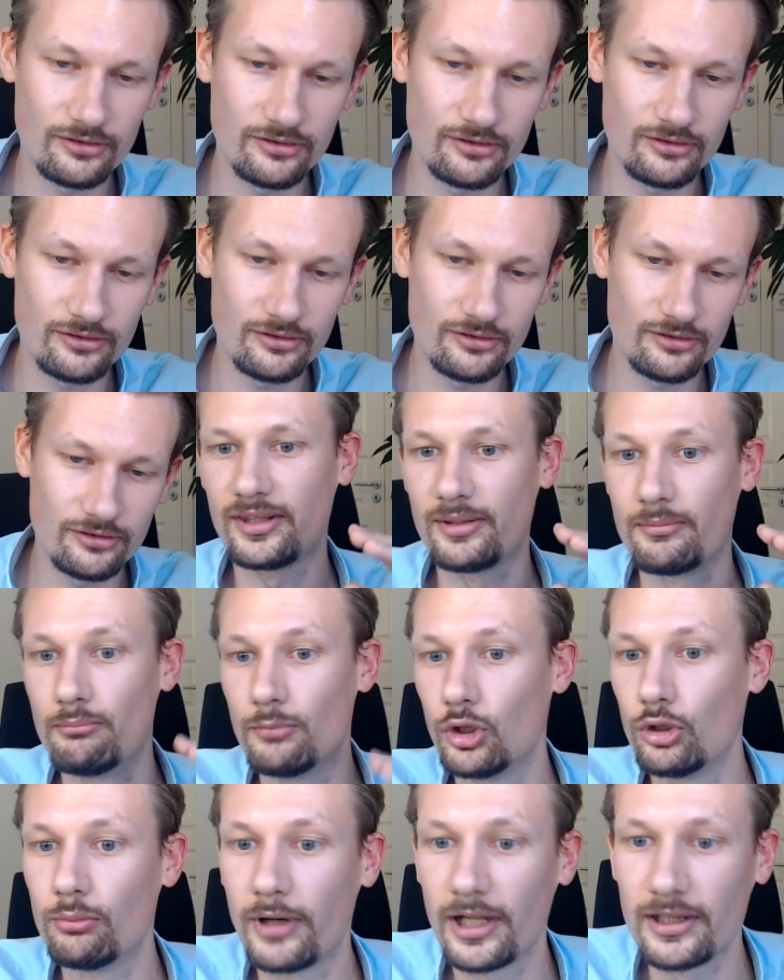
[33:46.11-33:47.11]
You may look at the
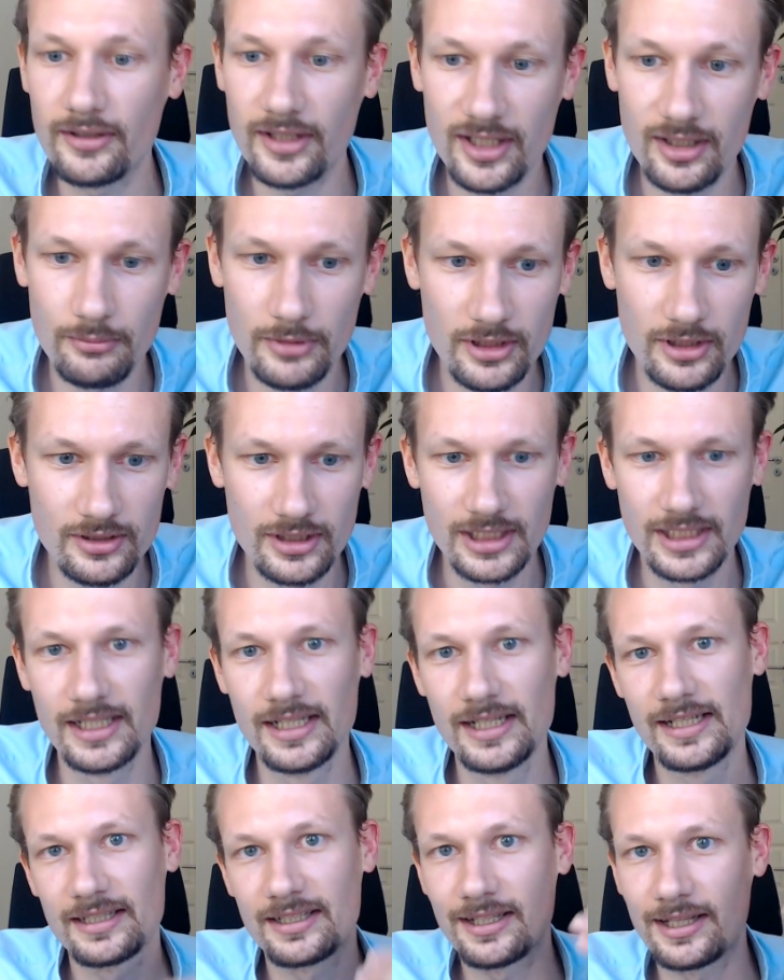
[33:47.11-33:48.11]
mobile gaming,
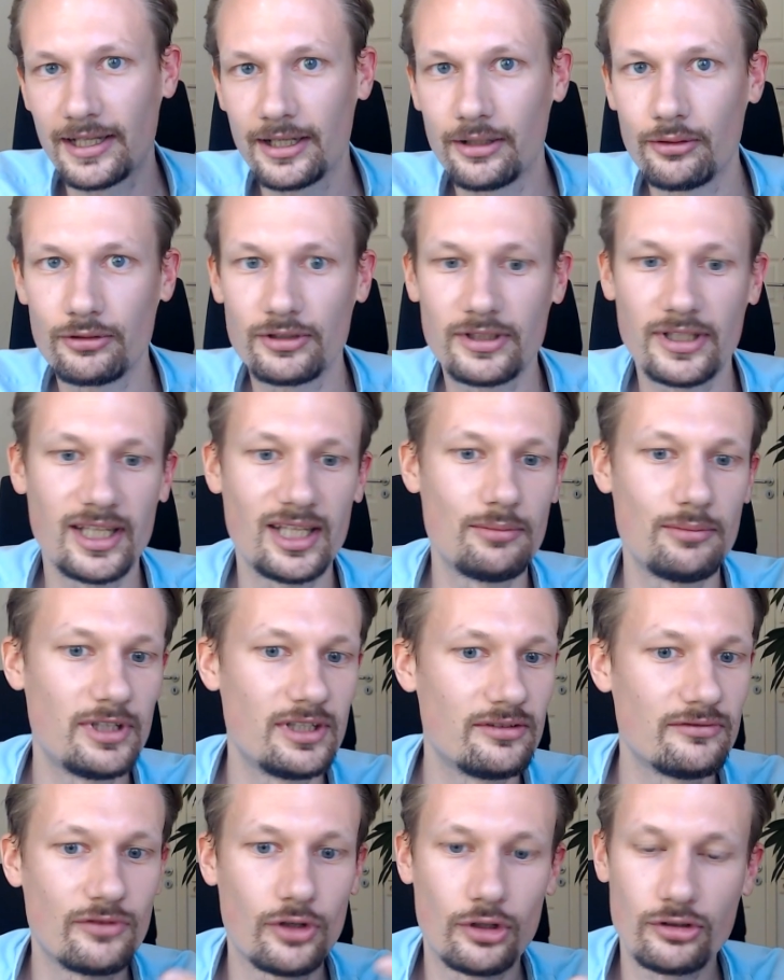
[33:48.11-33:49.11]
cloud
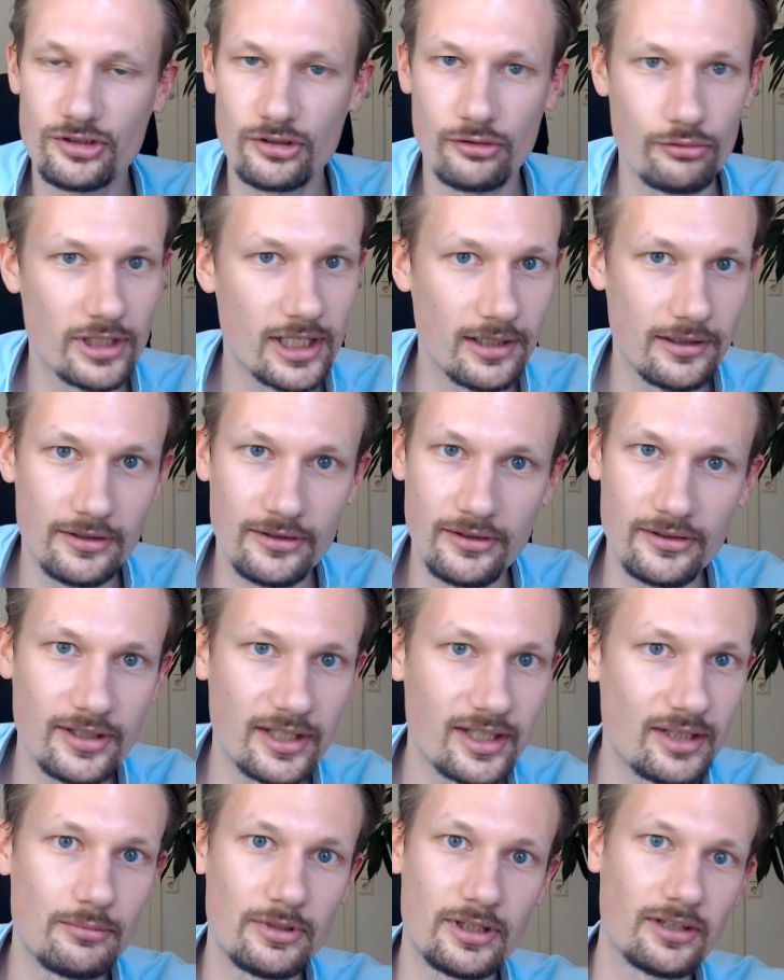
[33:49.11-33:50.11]
gaming, virtual reality
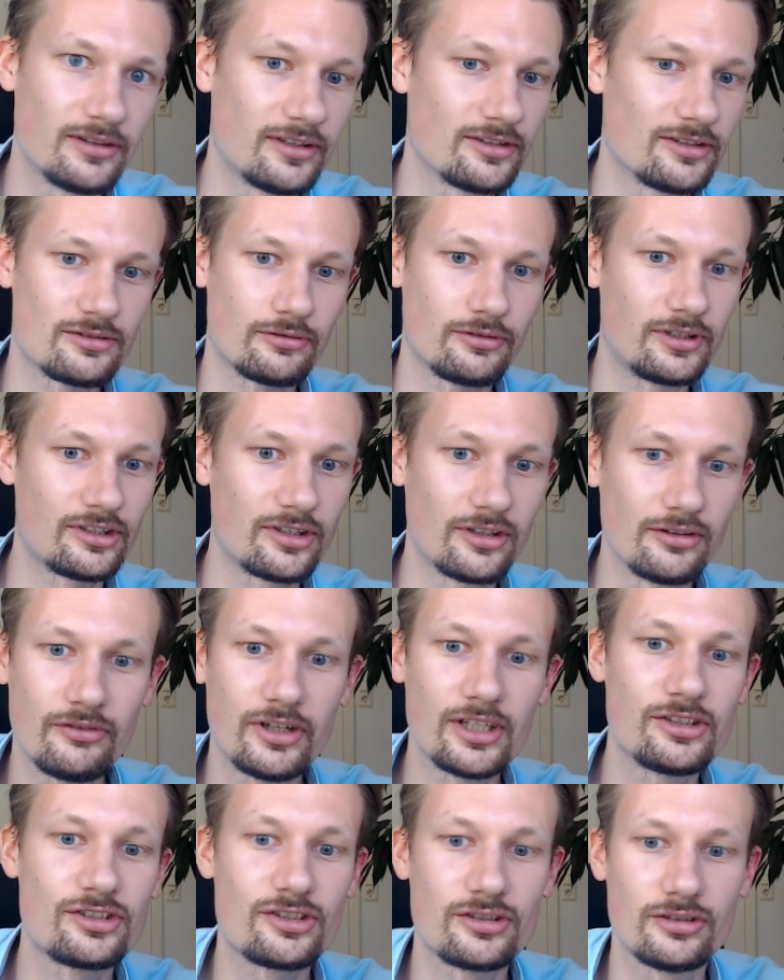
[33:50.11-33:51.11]
gaming, and that sort of
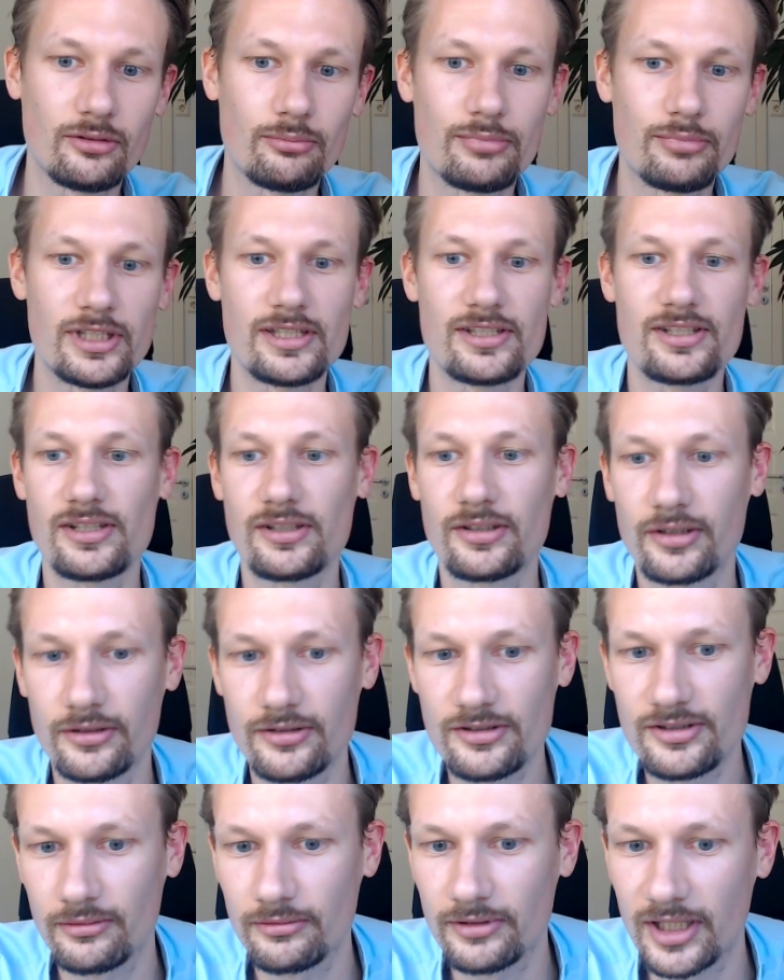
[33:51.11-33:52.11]
conventional PC and
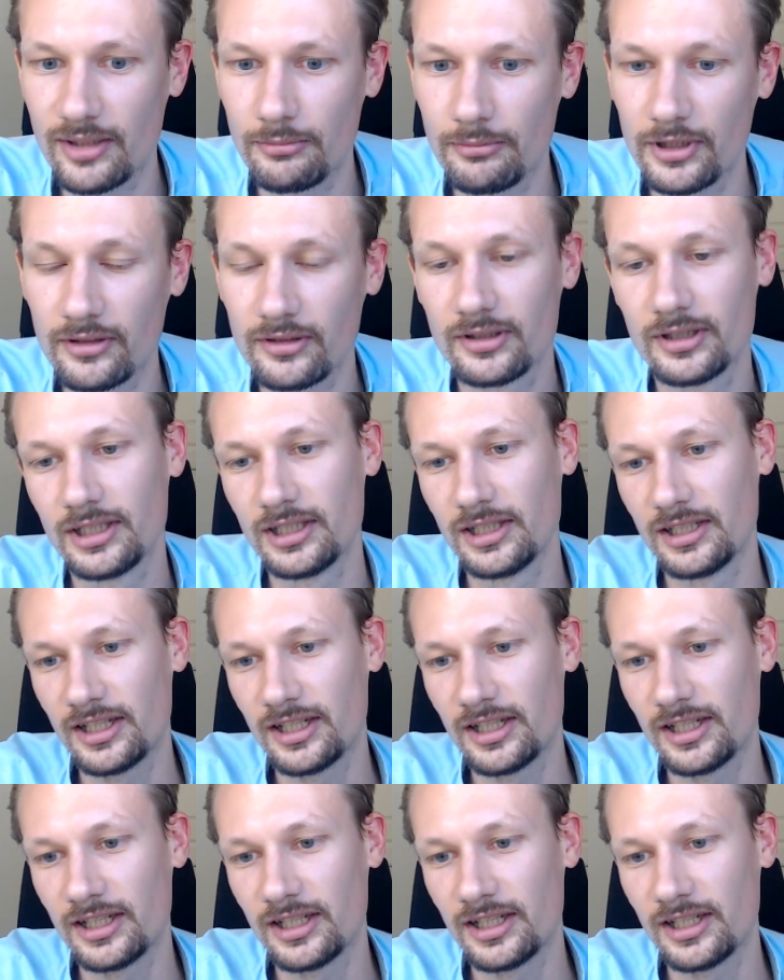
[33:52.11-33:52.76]
console gaming.